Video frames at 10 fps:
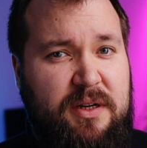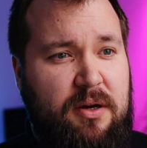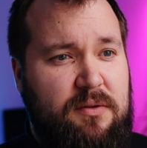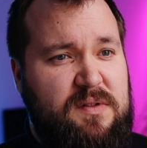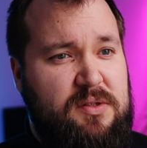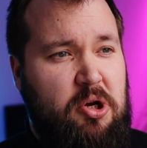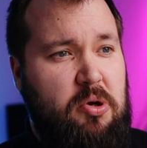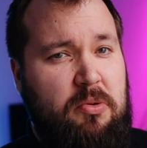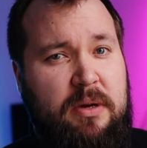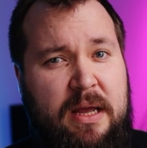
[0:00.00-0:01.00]
video,
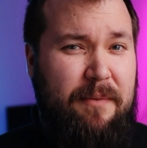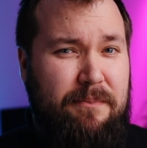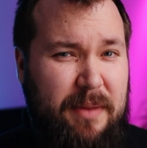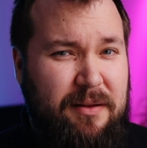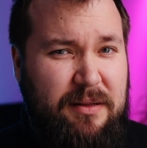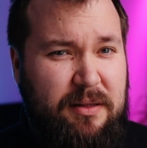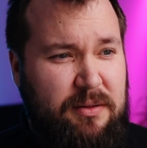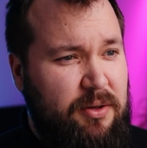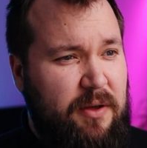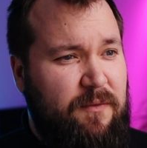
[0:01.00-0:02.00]
so I'm mainly
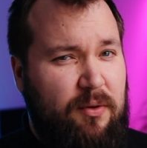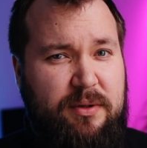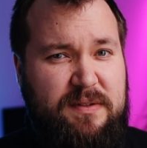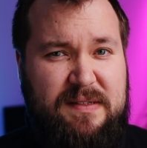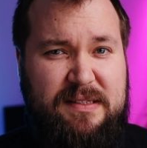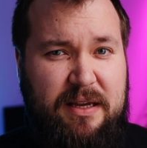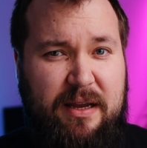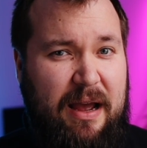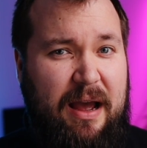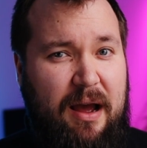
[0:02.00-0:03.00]
looking forward to
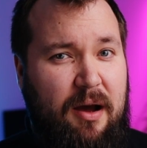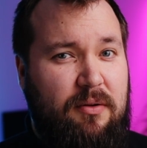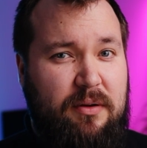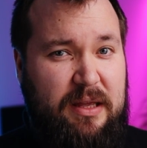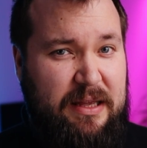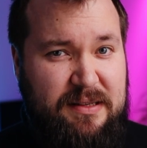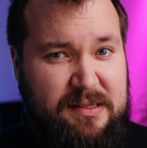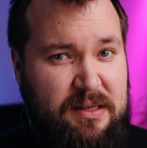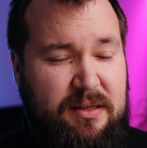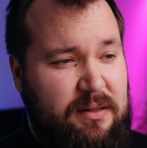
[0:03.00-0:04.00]
seeing how
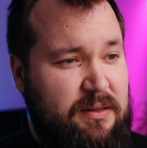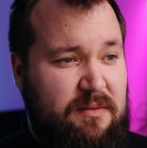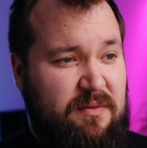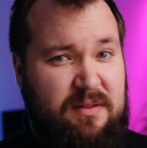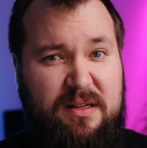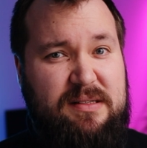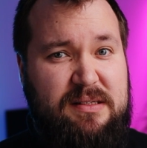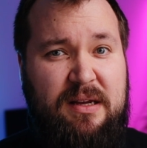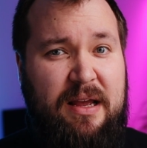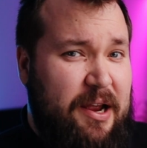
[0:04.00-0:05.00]
easy
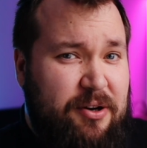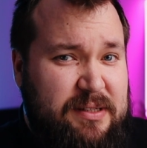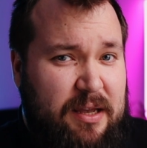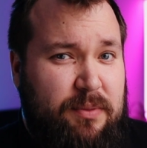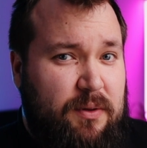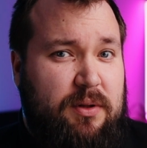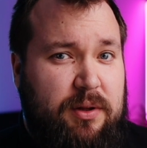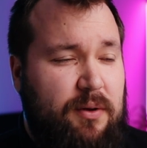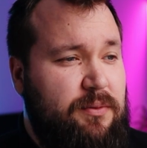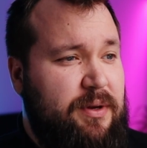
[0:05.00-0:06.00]
this Airtable
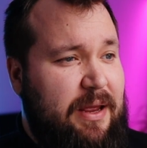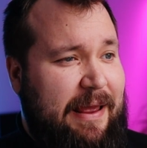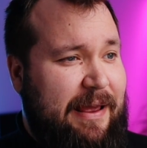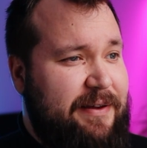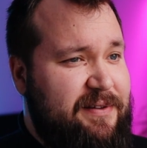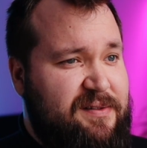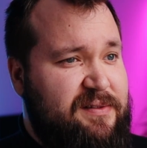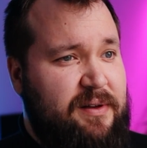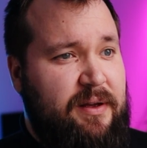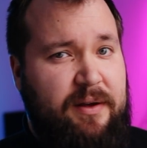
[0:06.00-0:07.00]
clone
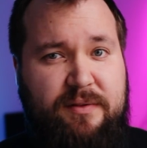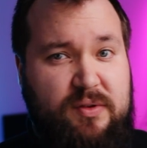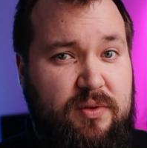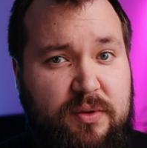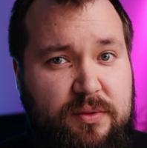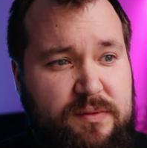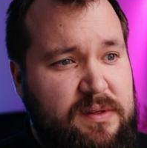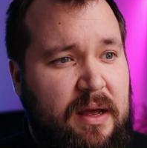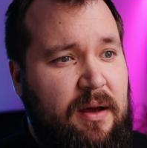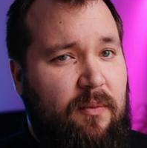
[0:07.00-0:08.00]
is to
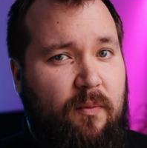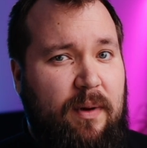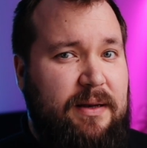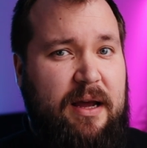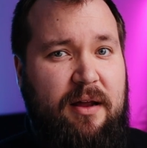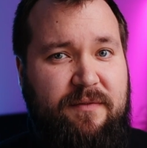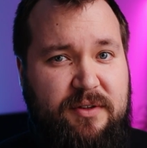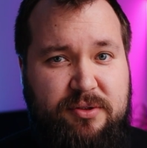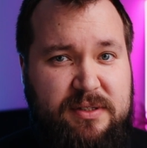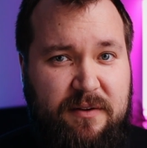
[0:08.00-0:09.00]
use, what kind of
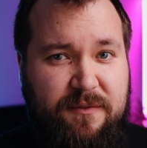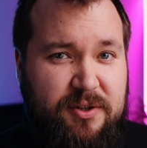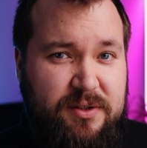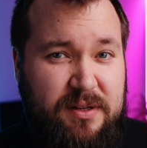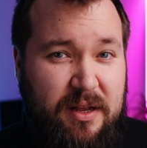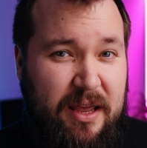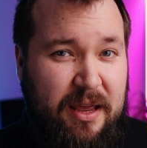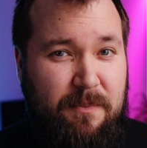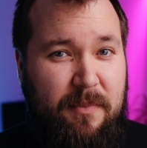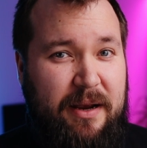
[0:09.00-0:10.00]
interesting features
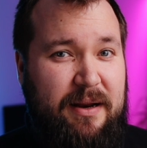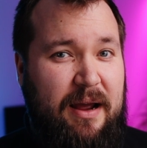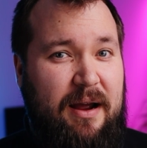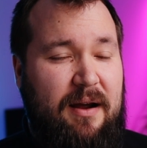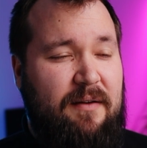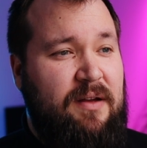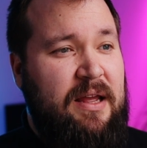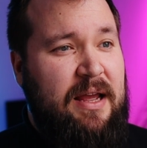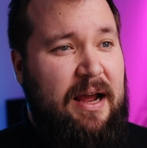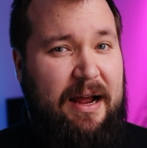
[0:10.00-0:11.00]
it might have,
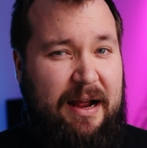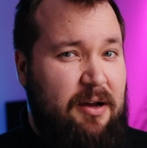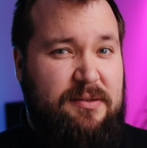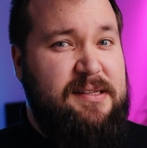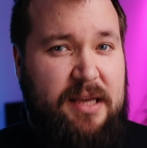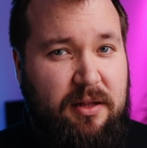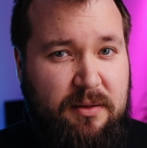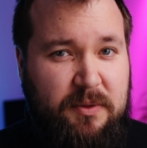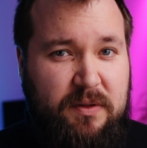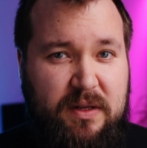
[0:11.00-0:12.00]
how
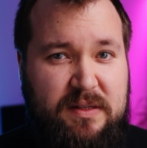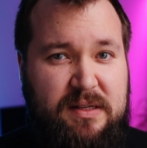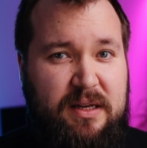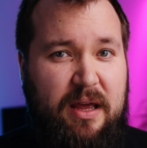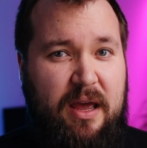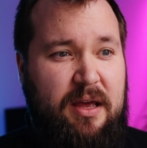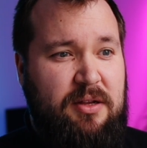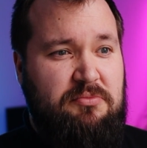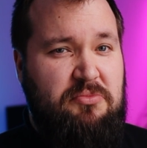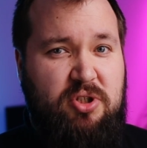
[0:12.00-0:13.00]
scalable is it,
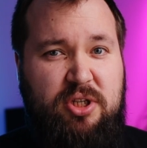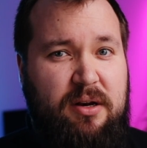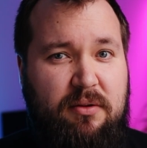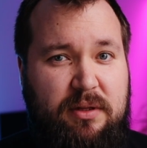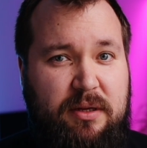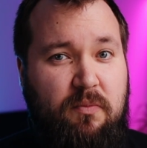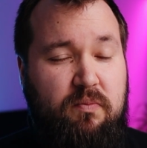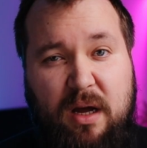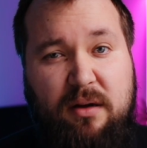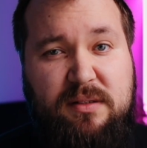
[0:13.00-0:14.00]
and generally,
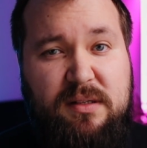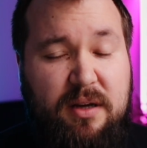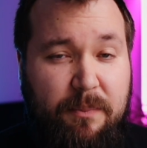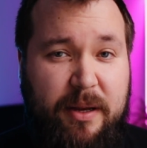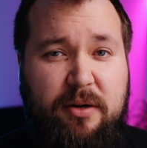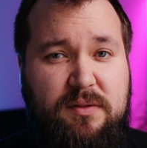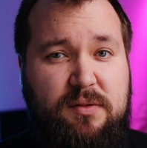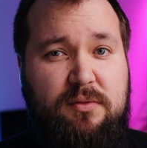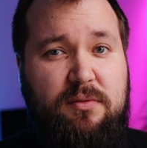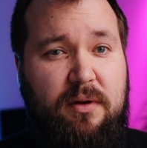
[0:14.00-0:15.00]
how does it compare
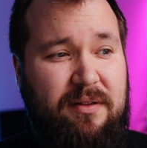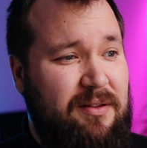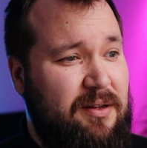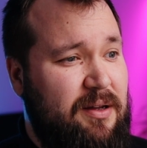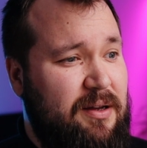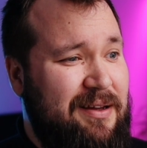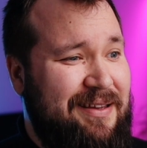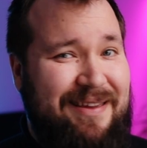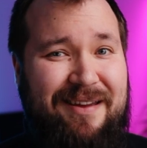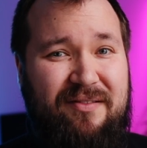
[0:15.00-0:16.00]
to the
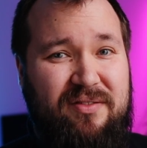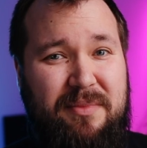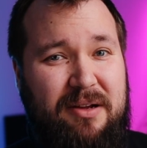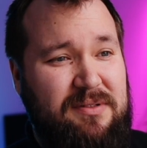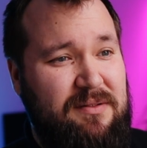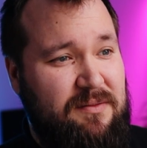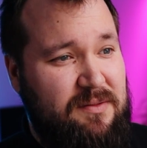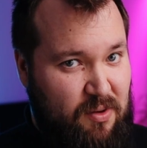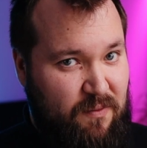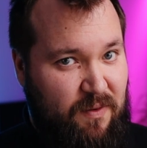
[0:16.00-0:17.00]
king of the mountain
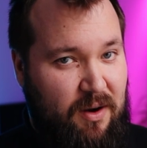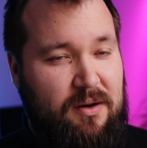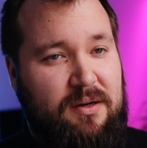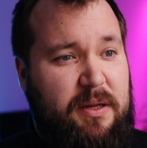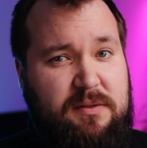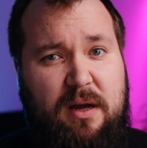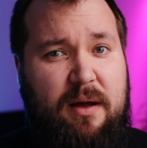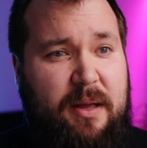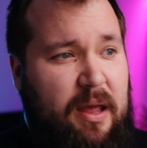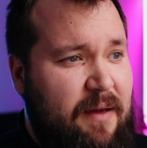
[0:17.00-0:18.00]
so far? Because
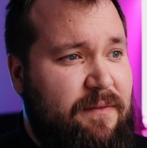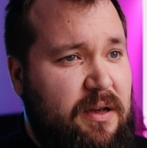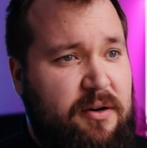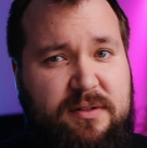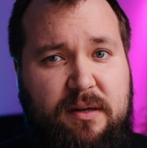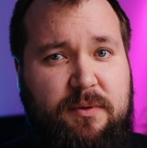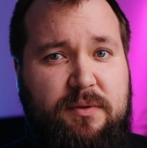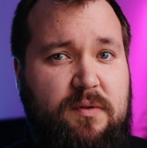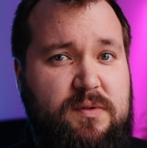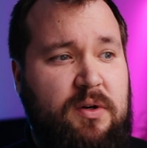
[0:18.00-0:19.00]
I'm a heavy
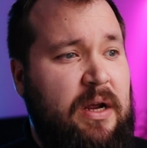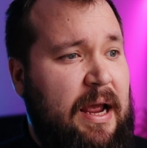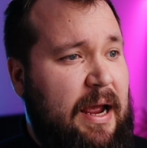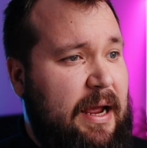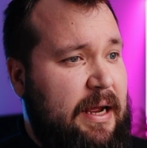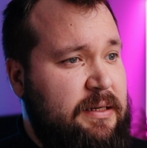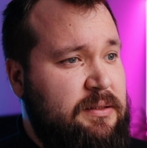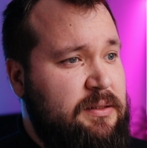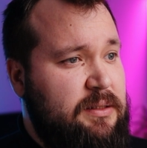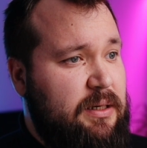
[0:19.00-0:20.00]
Airtable user,
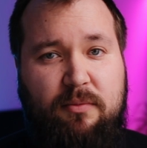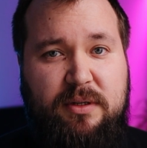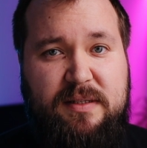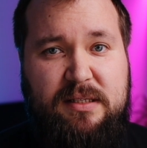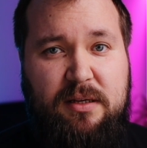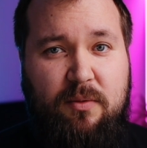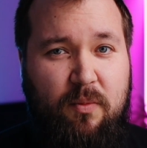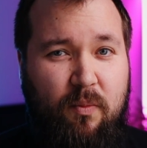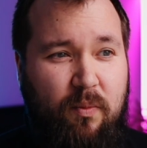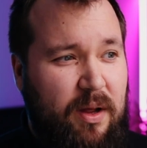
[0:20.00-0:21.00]
and I want to see
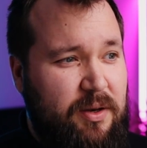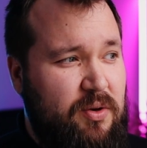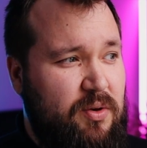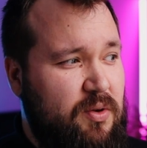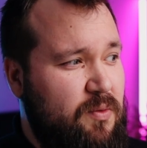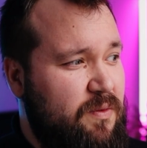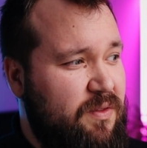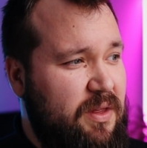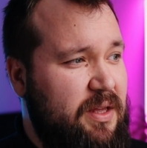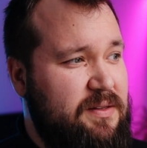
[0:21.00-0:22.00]
what new
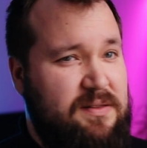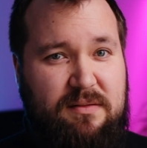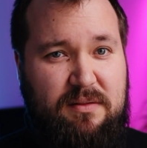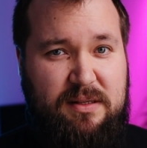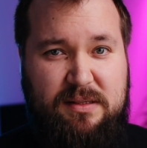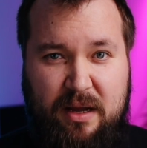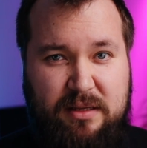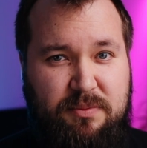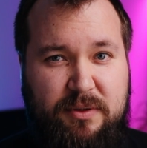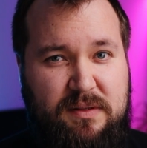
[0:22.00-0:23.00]
things these
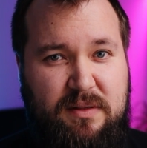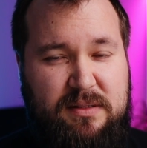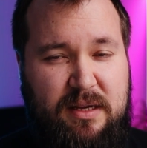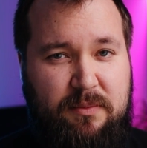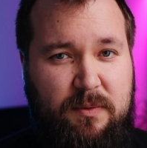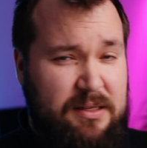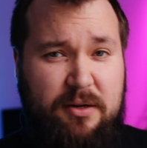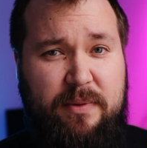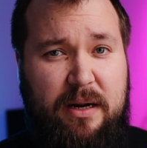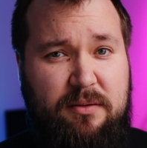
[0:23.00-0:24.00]
guys bring to the table.
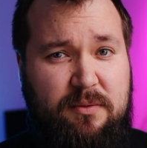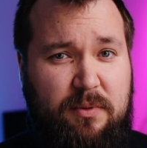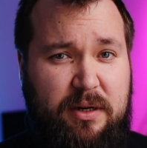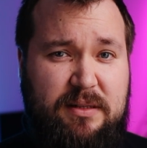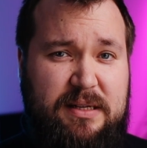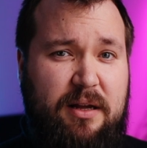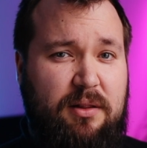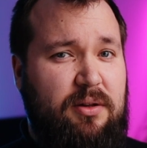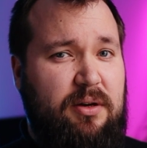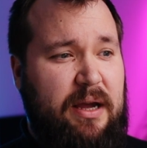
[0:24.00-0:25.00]
Stick around, we're going to take a
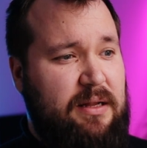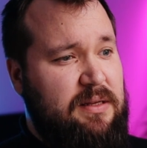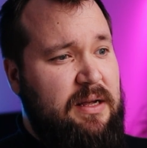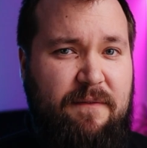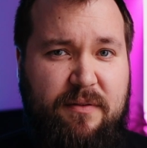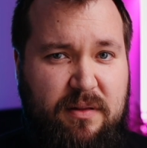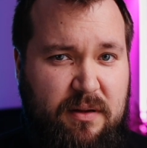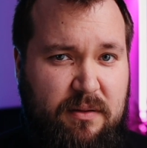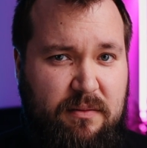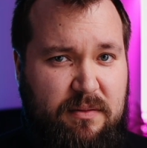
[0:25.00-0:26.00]
look at
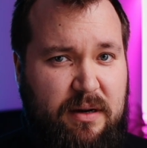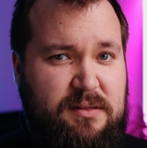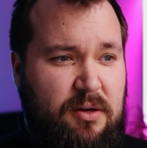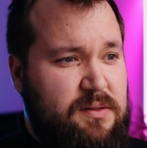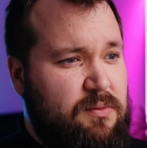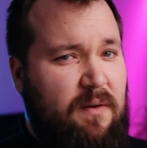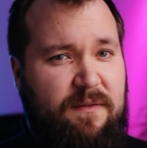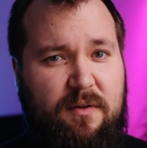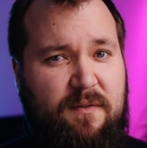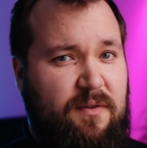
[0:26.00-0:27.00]
everything that it's got to
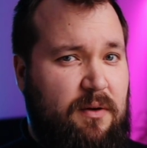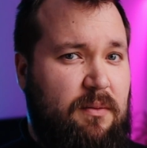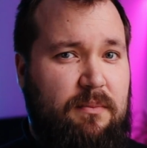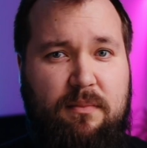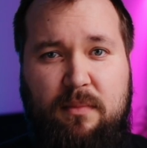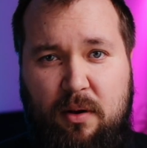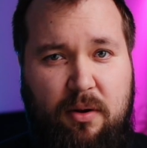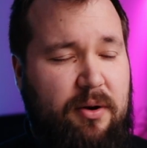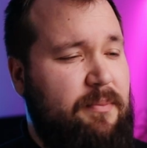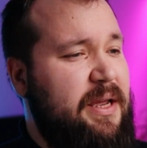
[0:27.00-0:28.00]
offer, from
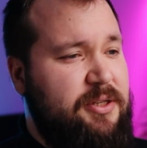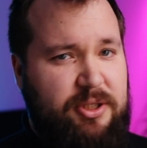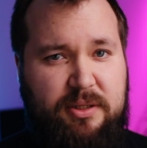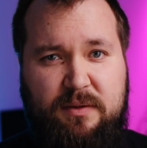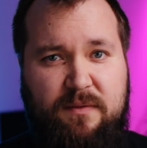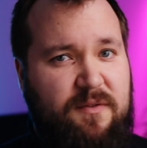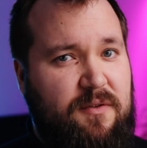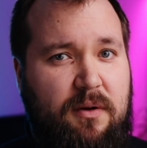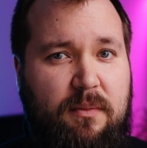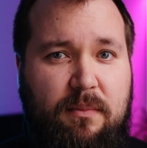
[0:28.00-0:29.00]
automation,
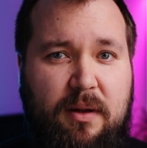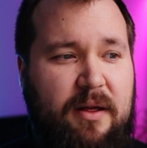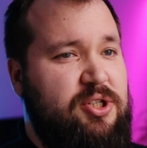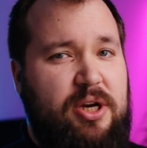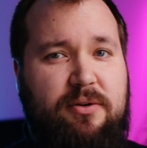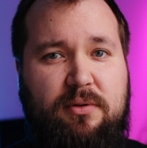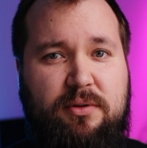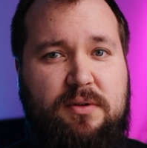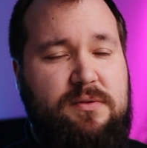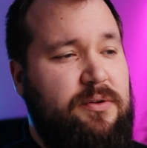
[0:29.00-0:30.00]
from the
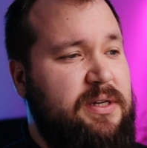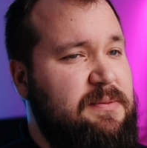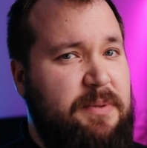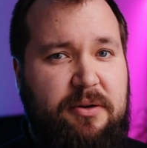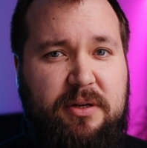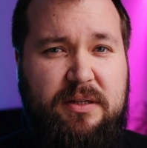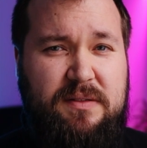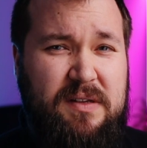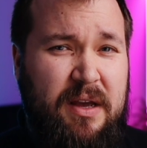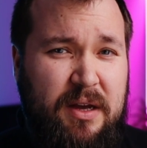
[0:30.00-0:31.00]
general user
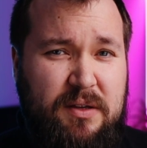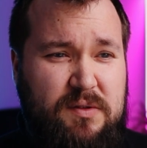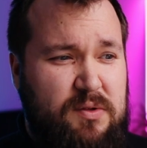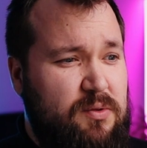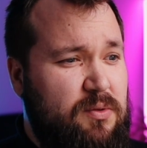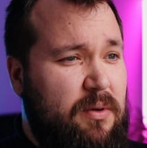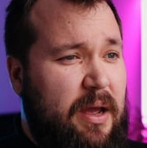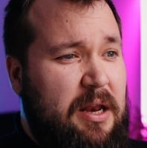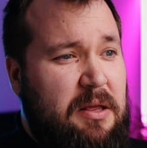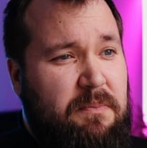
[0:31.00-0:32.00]
experience, to
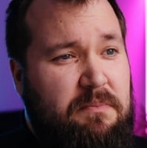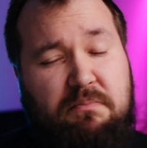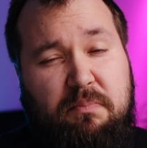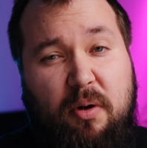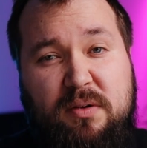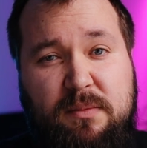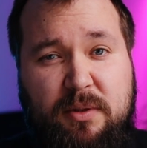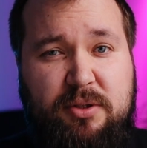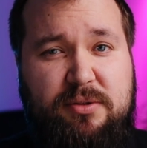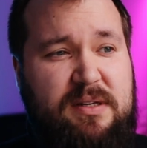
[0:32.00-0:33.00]
any
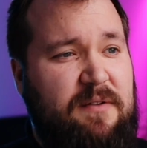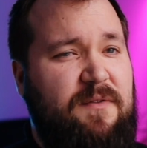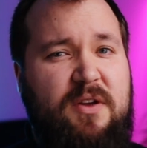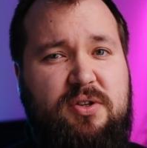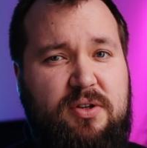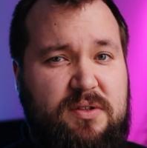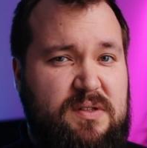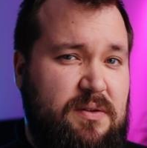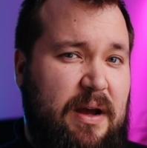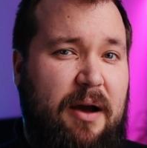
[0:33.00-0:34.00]
possible interesting
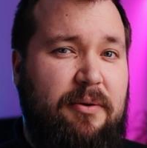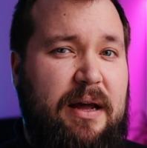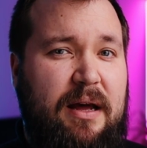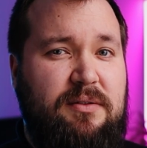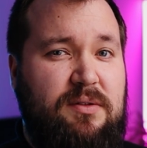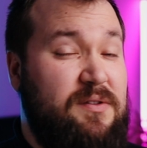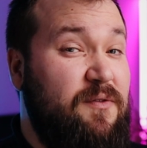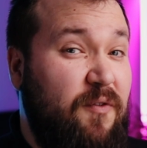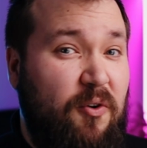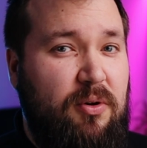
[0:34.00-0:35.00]
features, to how it handles
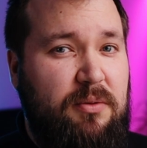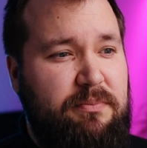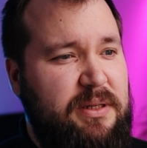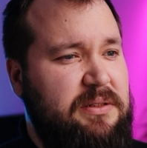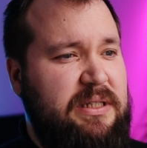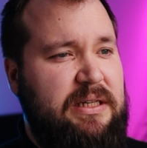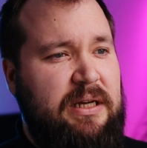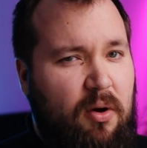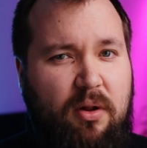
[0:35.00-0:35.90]
form building.